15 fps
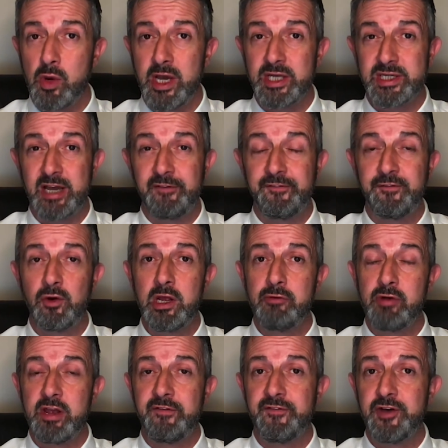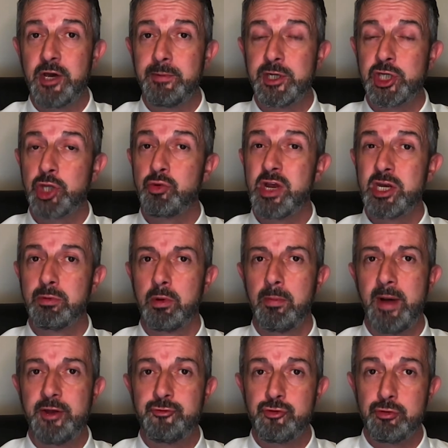is a fully refurbished three double
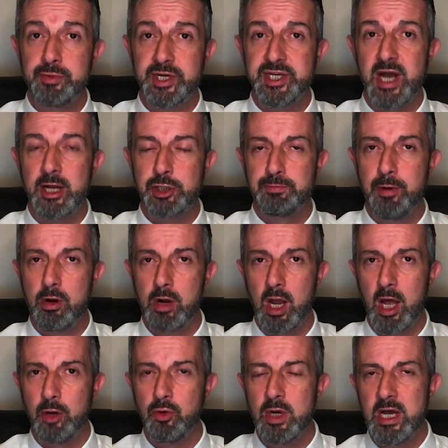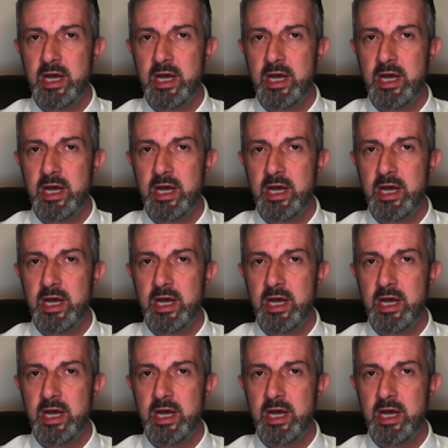bedroom detached bungalow